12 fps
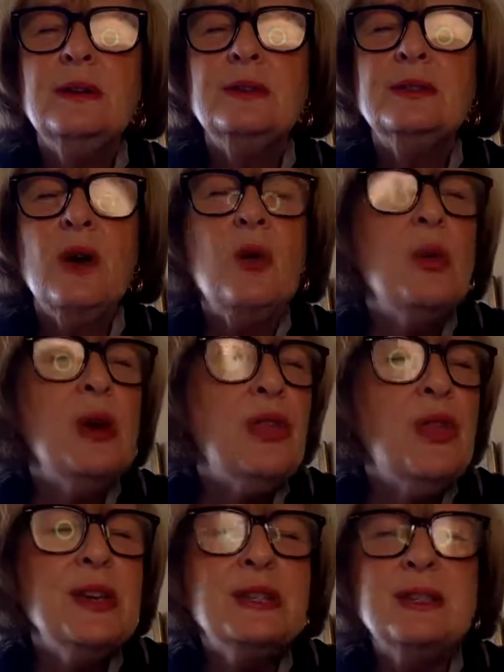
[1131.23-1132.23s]
So
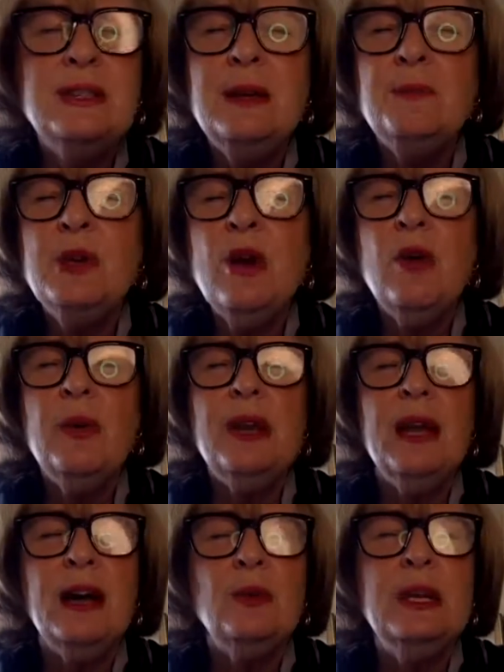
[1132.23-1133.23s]
with this deep
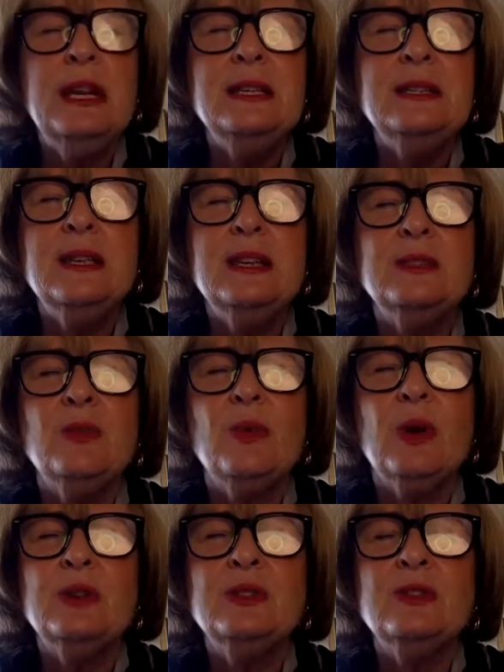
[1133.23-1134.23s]
knowing, I release these
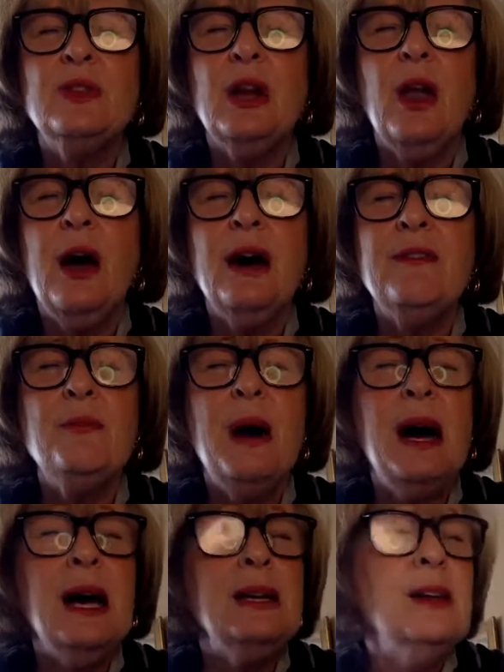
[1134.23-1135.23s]
words to the law of
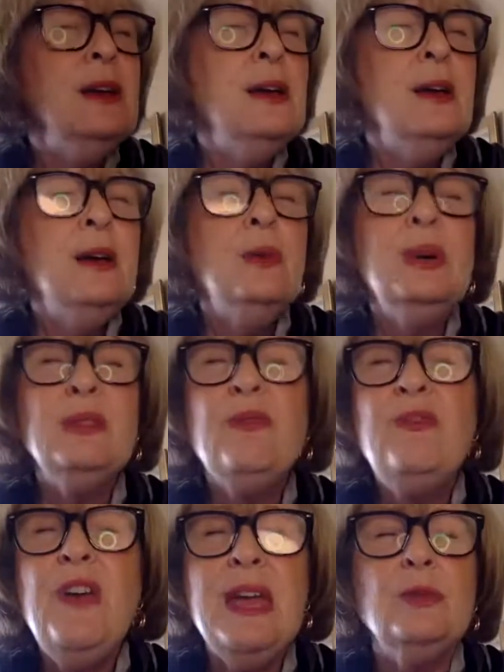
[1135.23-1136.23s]
mind with
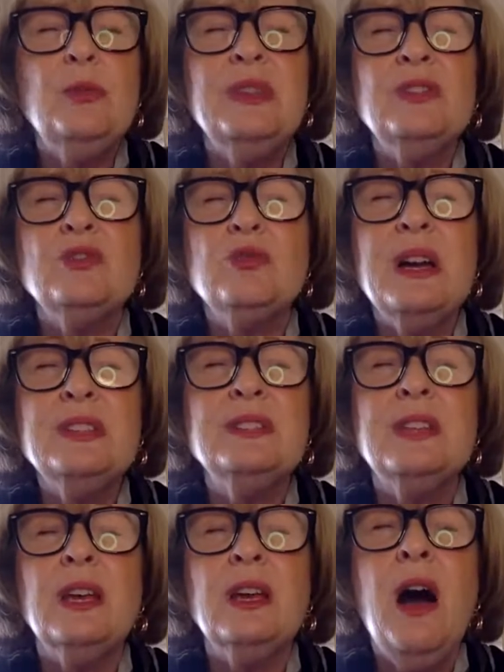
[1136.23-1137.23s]
faith, with trust,
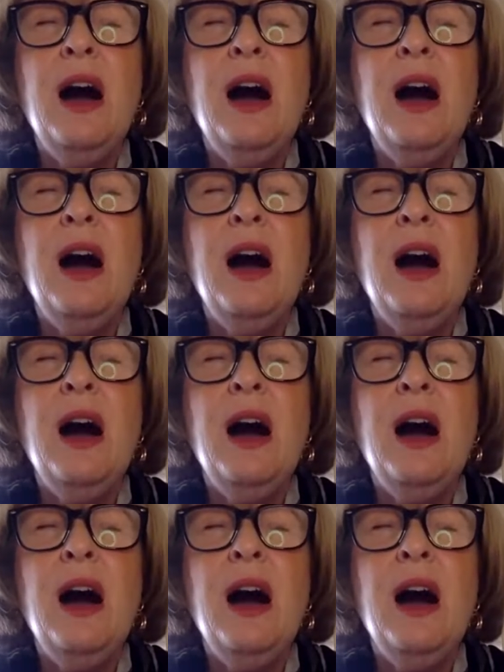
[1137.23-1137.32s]
and